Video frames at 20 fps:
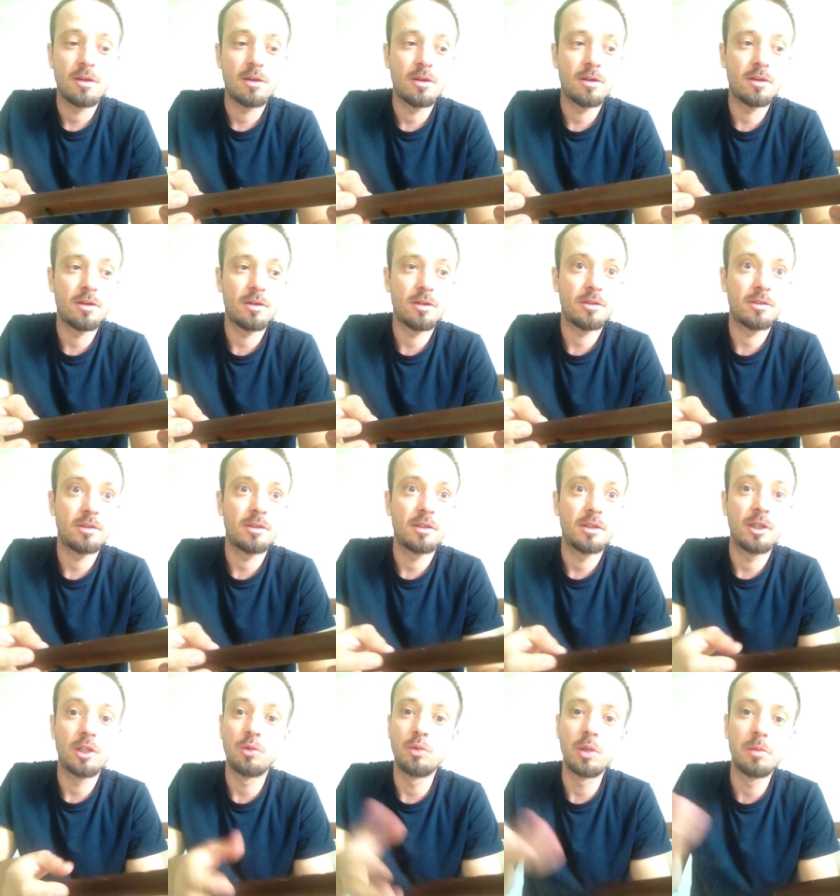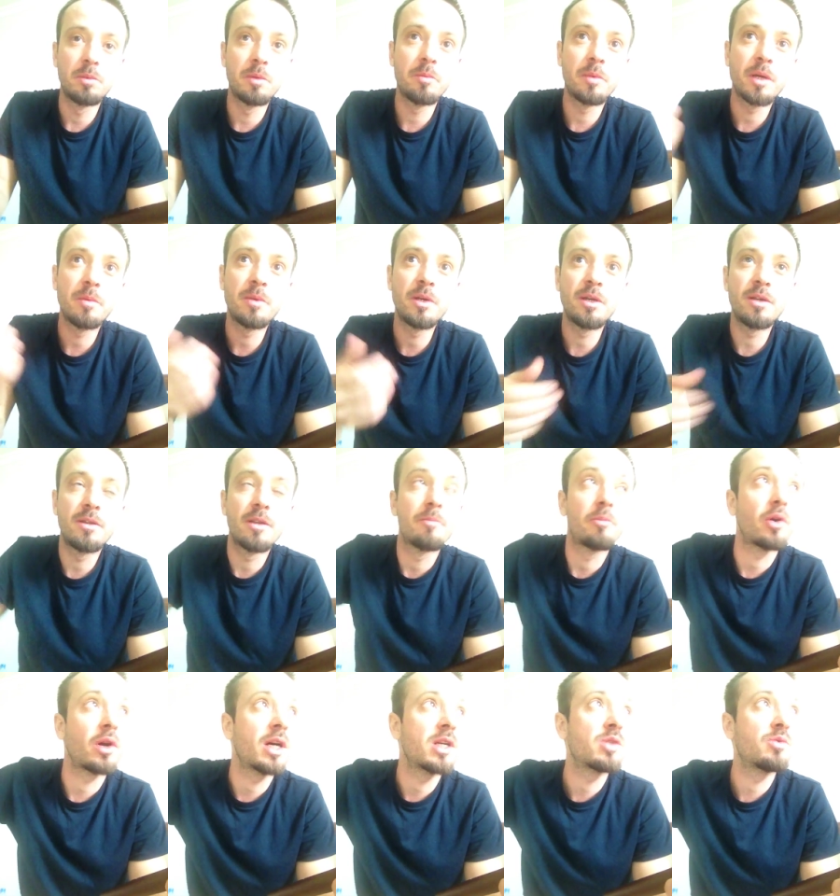Uh, it will be maybe the
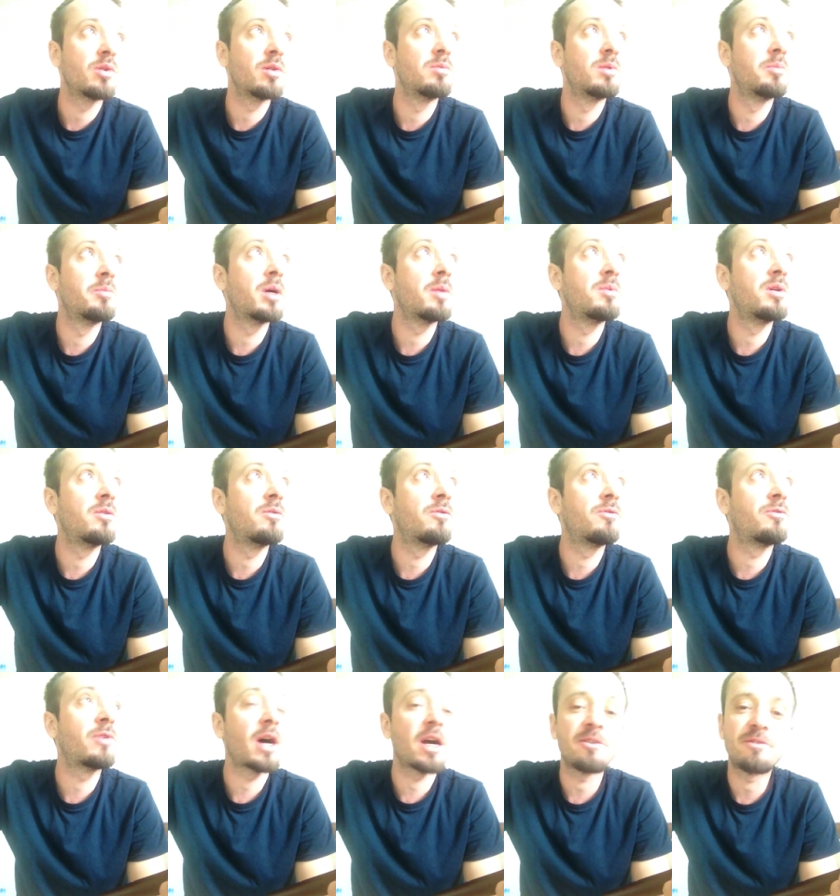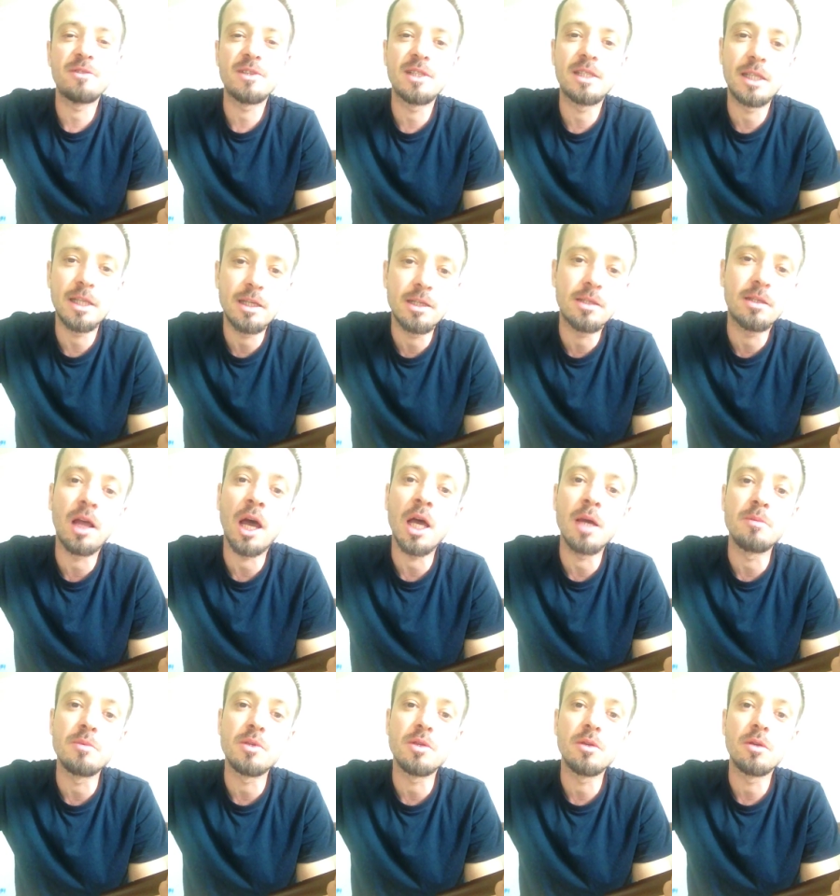price will be maybe five six
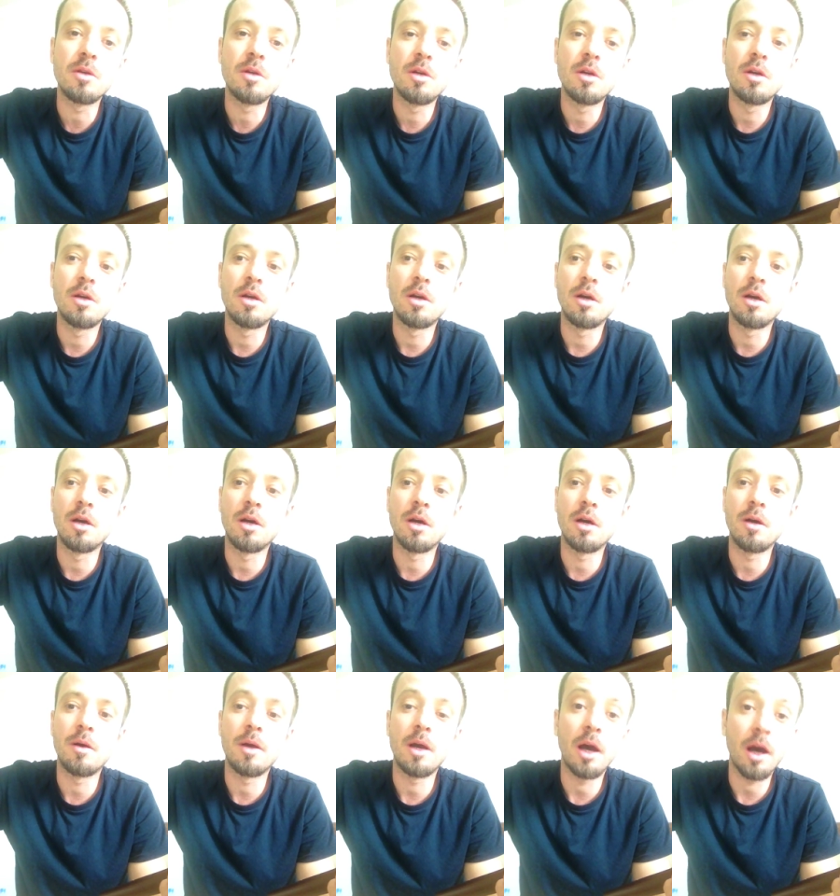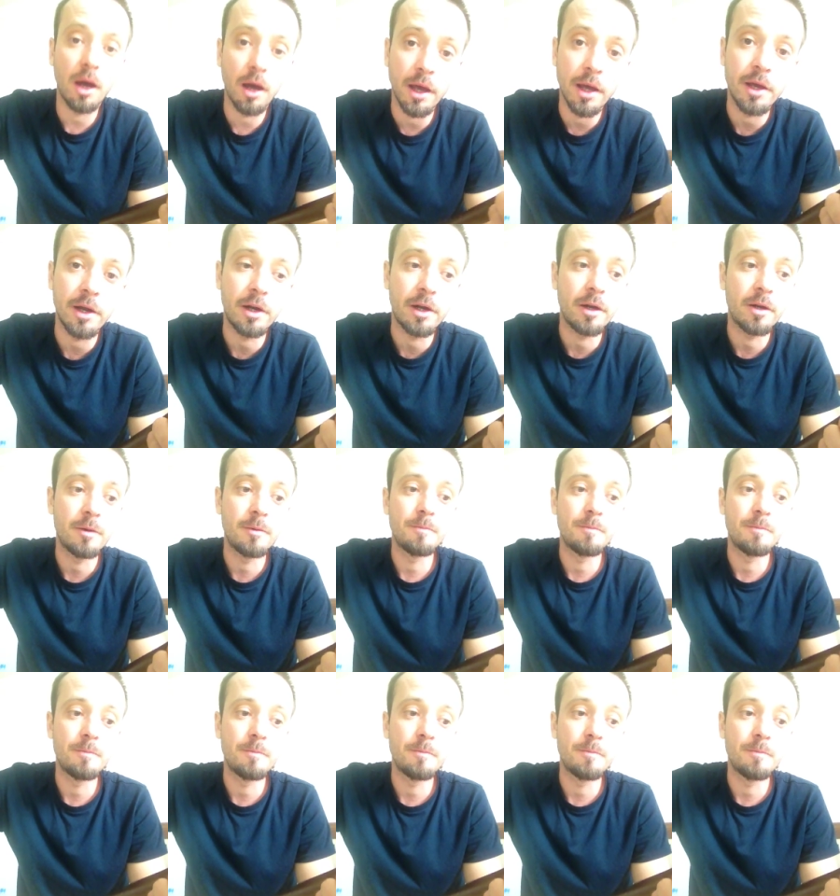times uh, higher